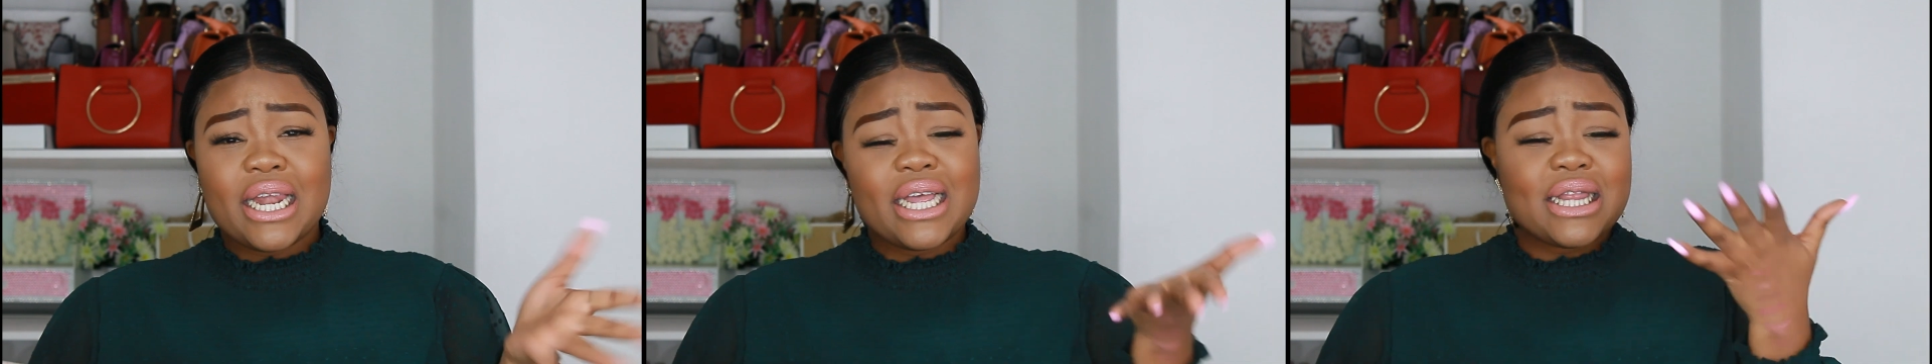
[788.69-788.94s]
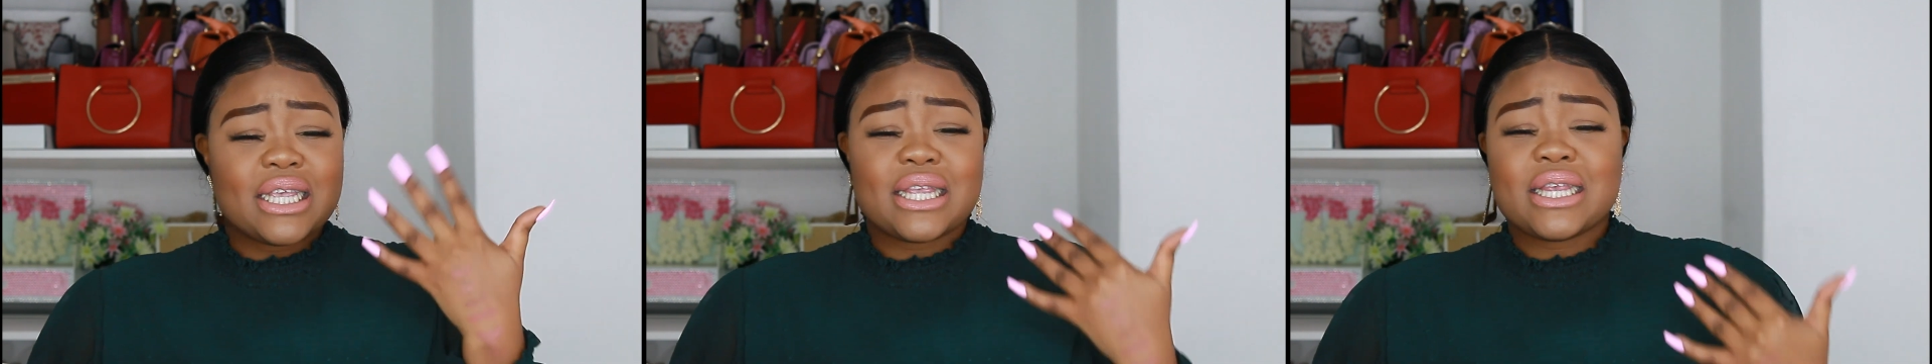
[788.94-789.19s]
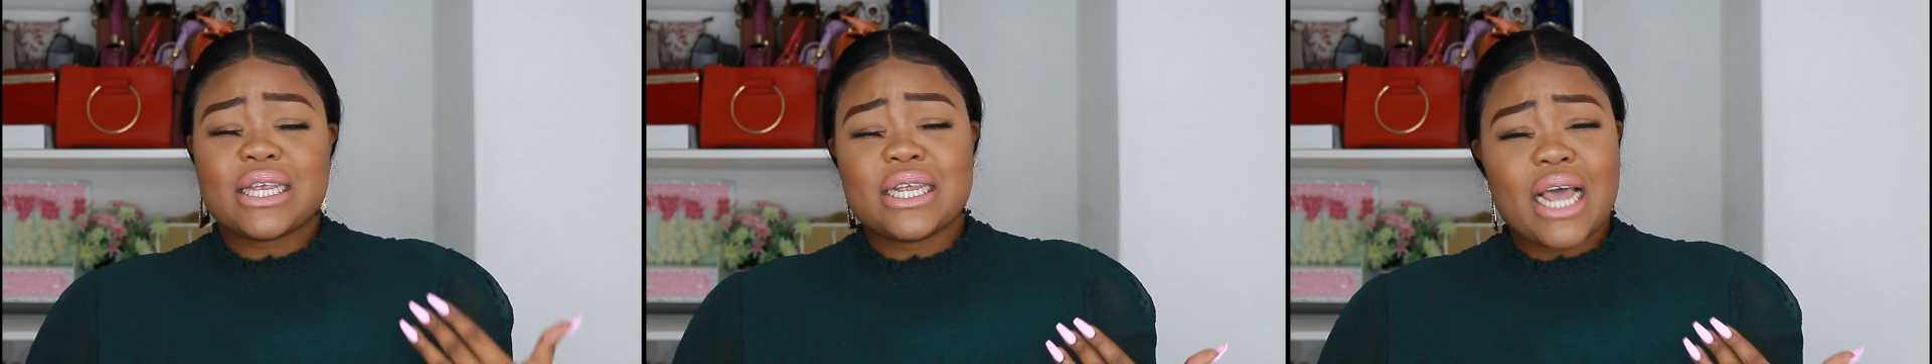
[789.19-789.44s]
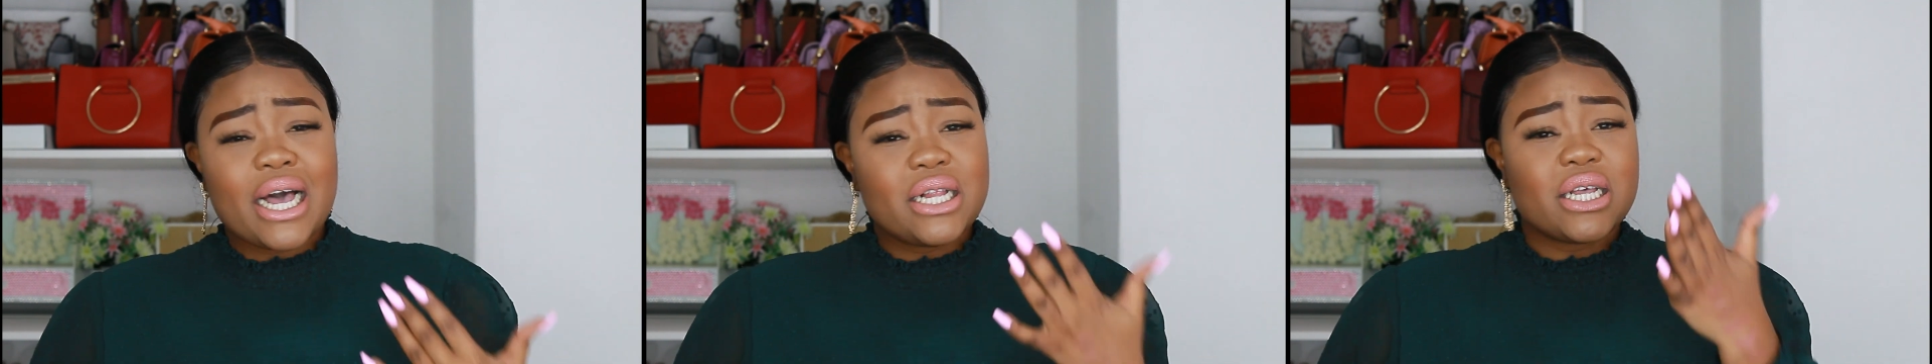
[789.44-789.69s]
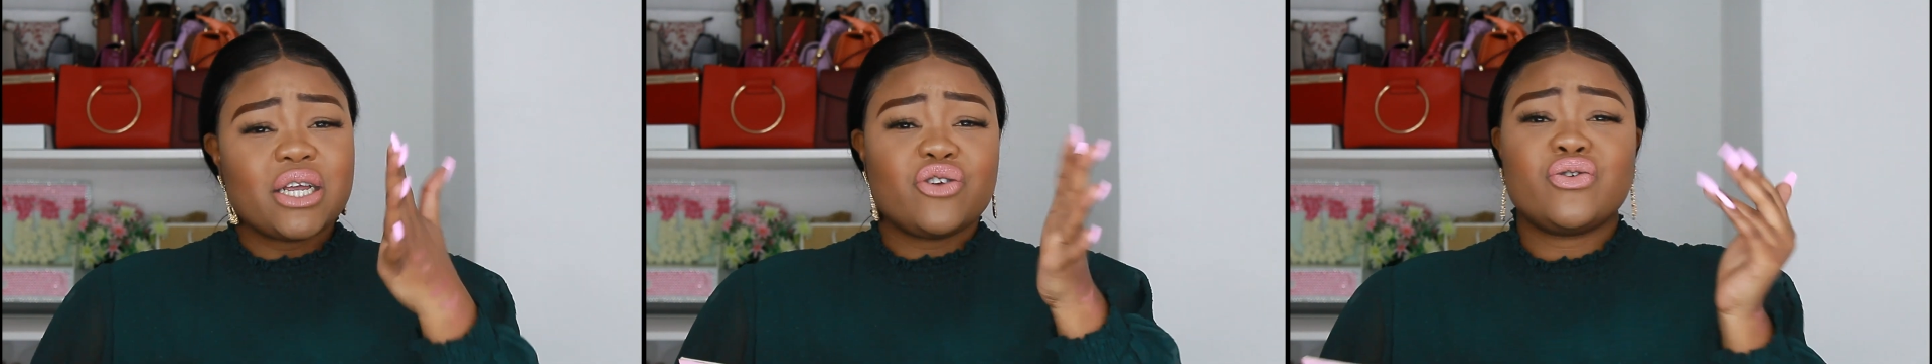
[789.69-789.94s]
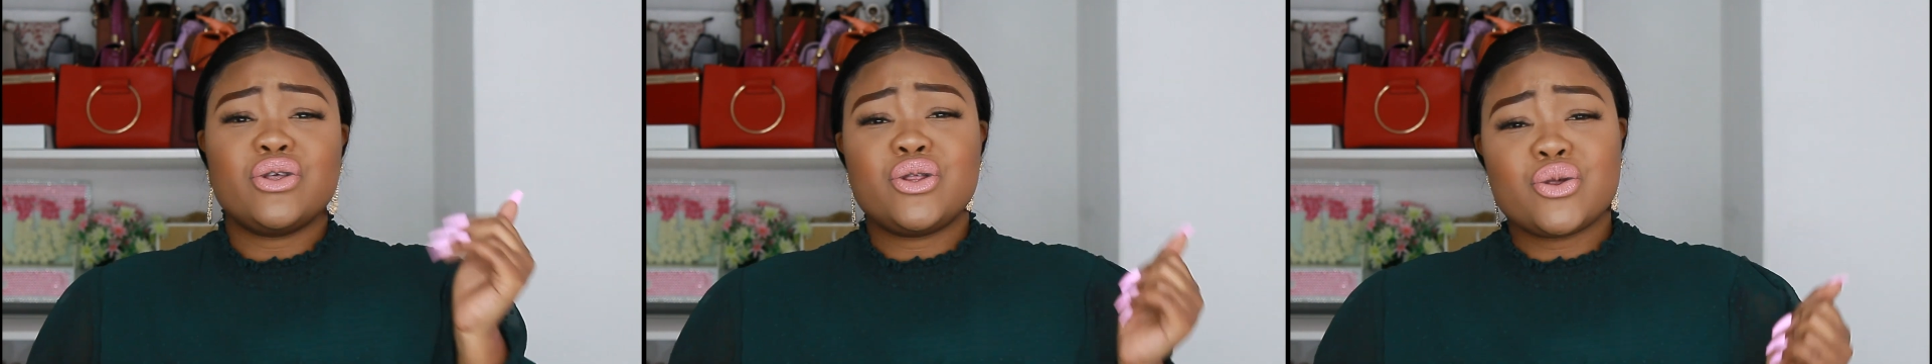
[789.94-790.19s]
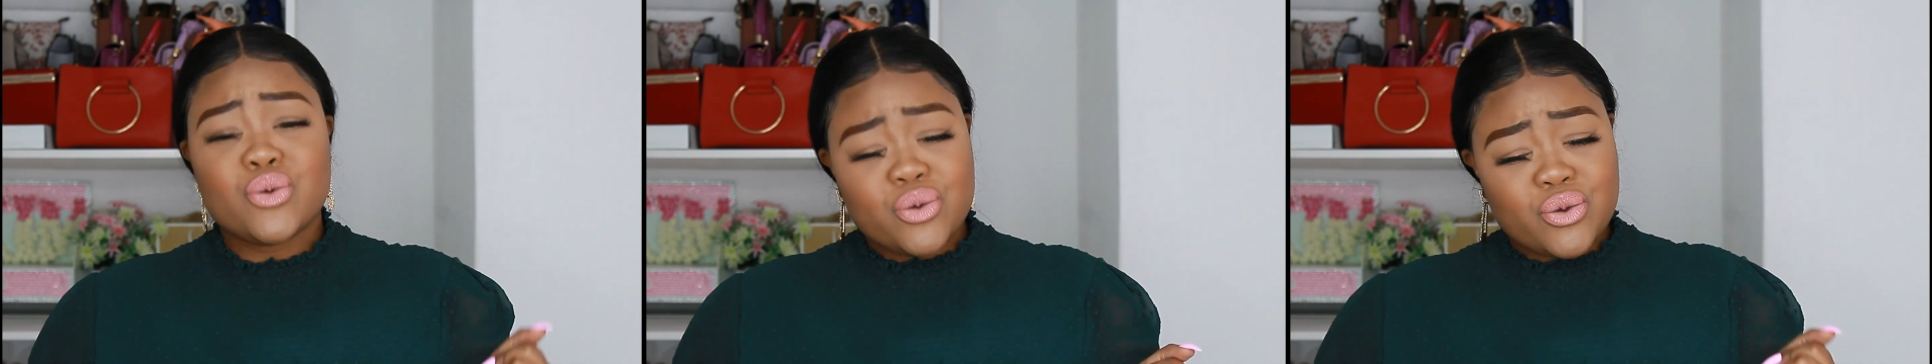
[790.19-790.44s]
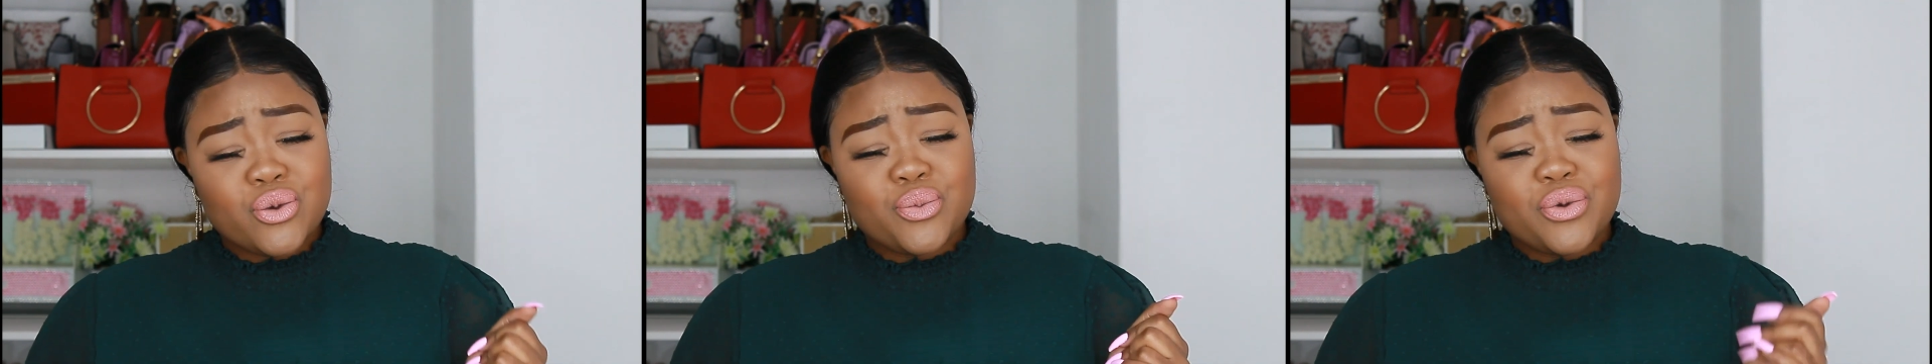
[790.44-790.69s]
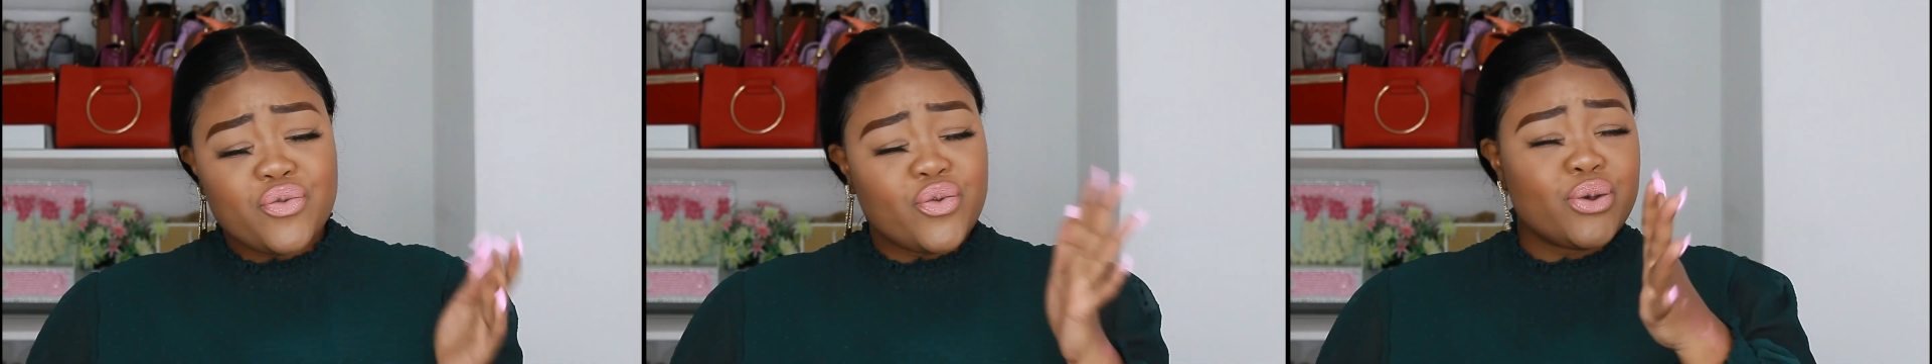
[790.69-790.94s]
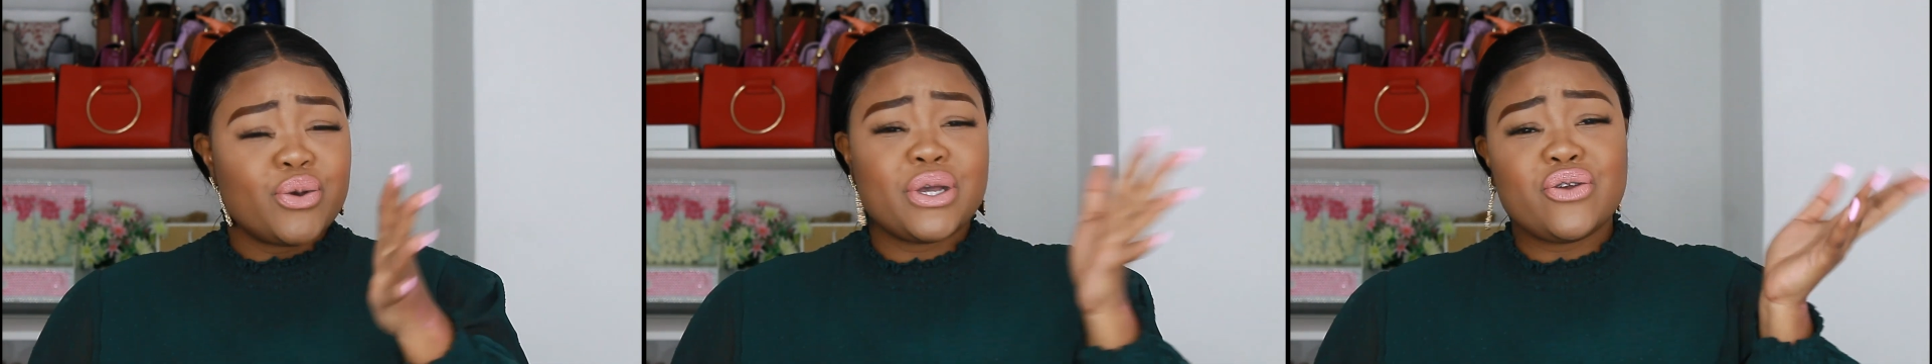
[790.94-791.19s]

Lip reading: let the style introduce you before you